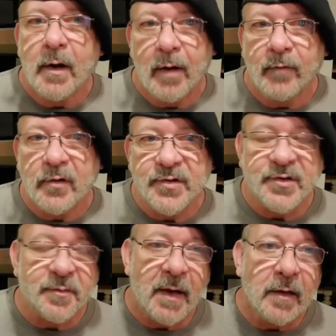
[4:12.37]
have also
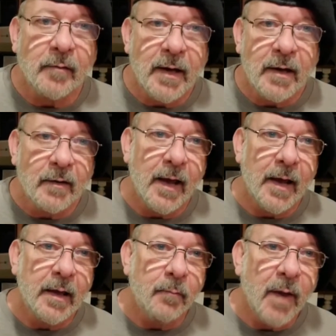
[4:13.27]
speculated
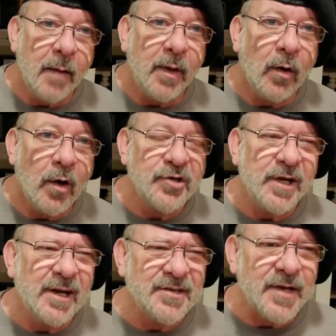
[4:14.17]
that it might be harsh.
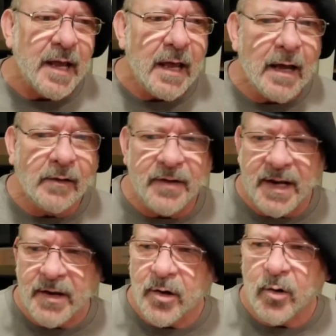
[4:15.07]
It is an El
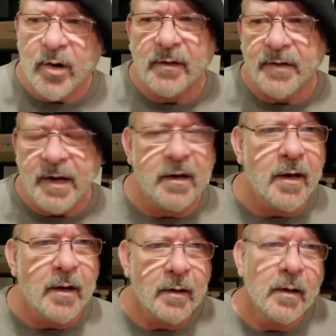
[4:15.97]
Nino or El
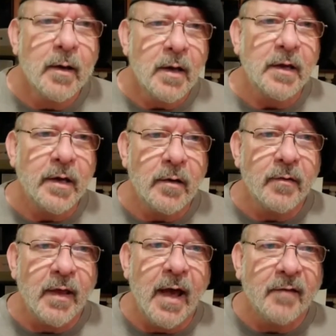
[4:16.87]
Nina year.
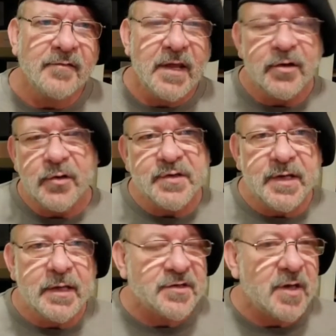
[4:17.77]
They do say
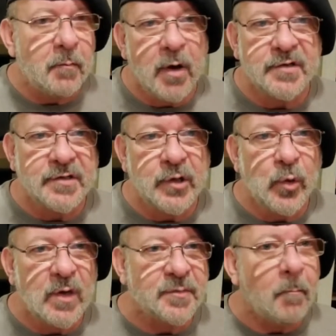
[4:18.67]
that some parts of the
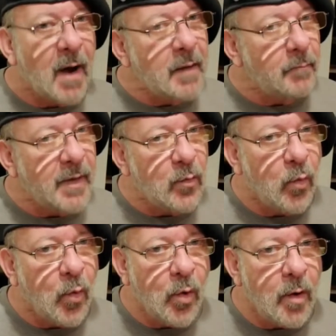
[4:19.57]
U.S. might be
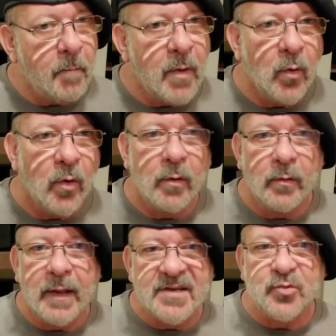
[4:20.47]
warm or
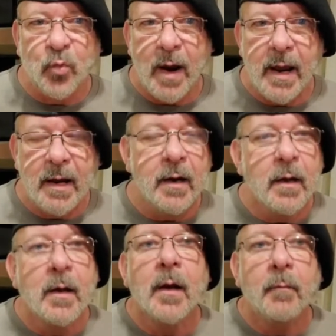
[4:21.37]
less rain,
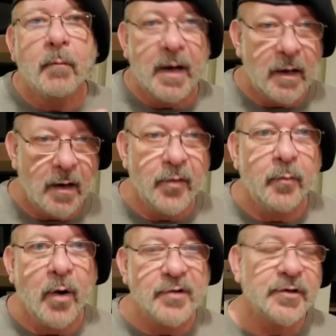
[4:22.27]
but other
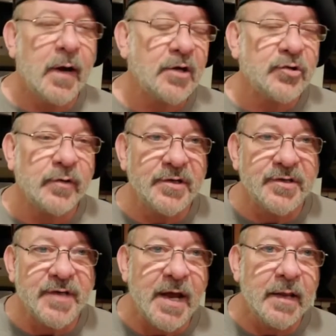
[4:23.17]
parts are actually
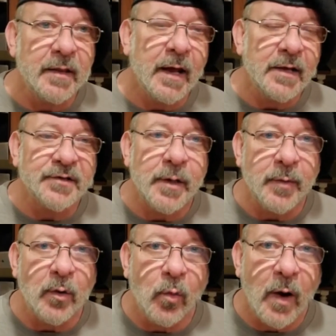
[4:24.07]
saying that it's going to
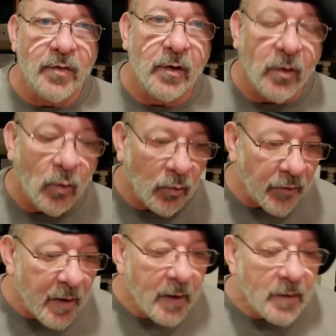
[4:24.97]
be rather
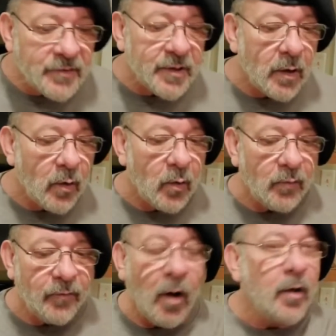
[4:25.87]
cold. So
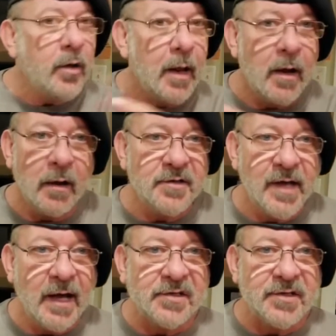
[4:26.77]
for all you down in
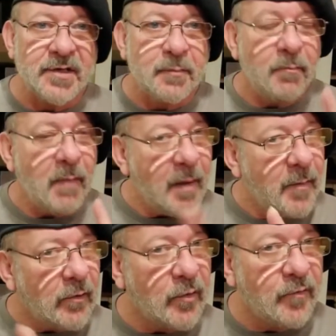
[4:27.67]
Texas,
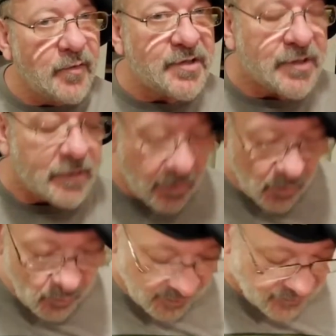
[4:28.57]
maybe look for
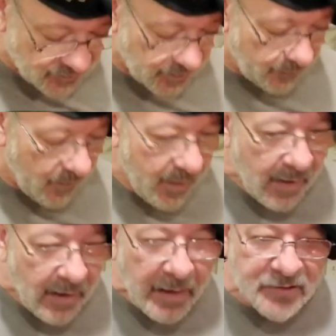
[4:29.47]
snow this year.
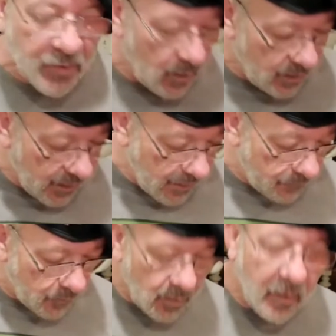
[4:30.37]
And so
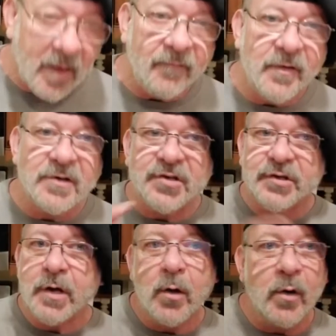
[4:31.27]
again, if there's
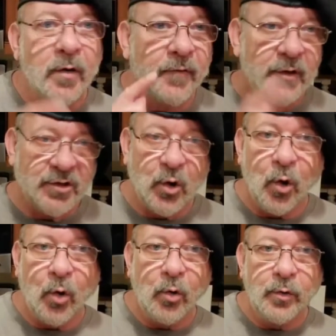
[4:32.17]
snow, if there's
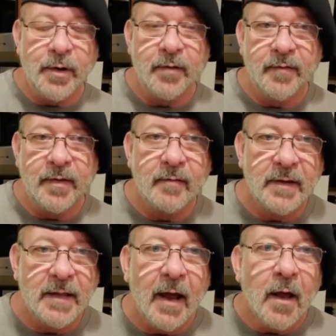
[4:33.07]
cold and everything like
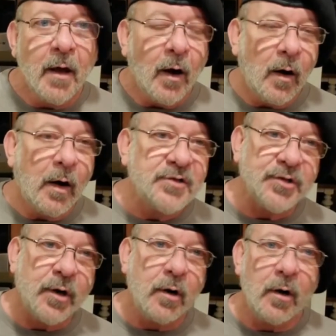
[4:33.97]
that, odds
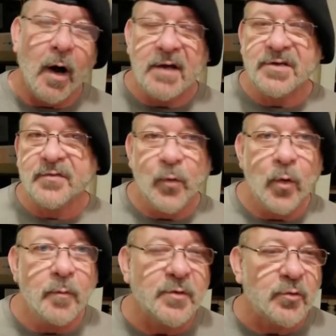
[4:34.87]
are ice
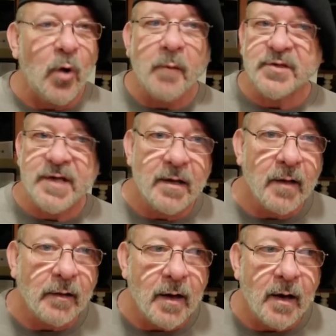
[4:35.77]
forms, drops down the
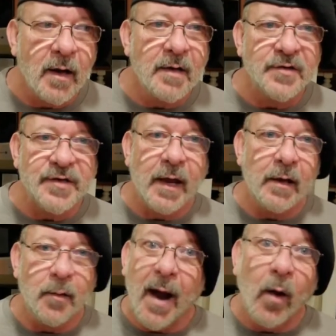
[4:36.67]
lines, and
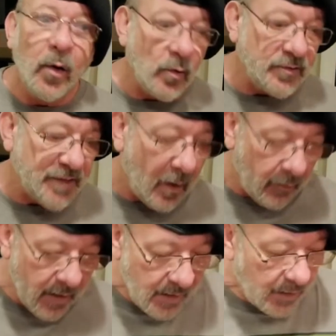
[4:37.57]
your power goes out.
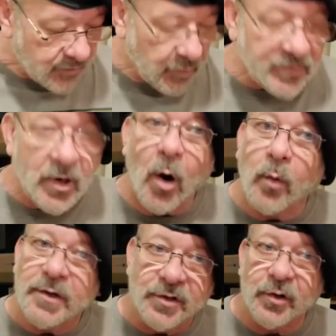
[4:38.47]
And so it's
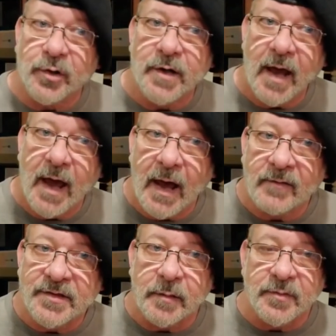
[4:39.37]
always good to
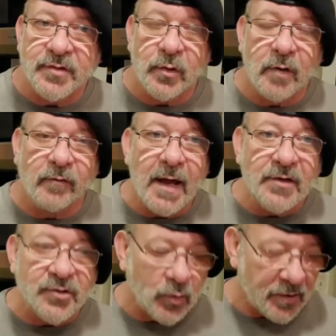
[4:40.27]
have some sort of light
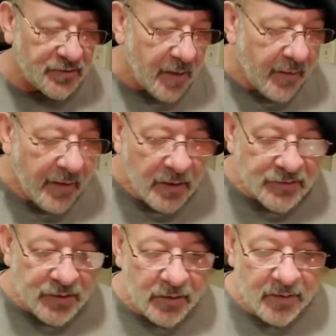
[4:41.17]
source.
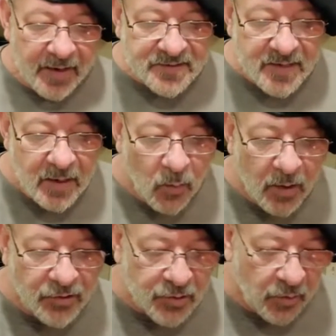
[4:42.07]
So the next thing I
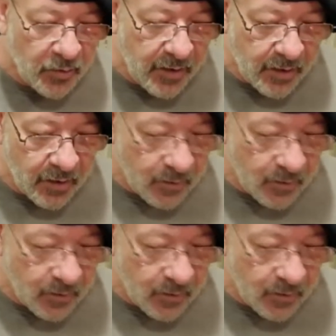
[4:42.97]
want to show you here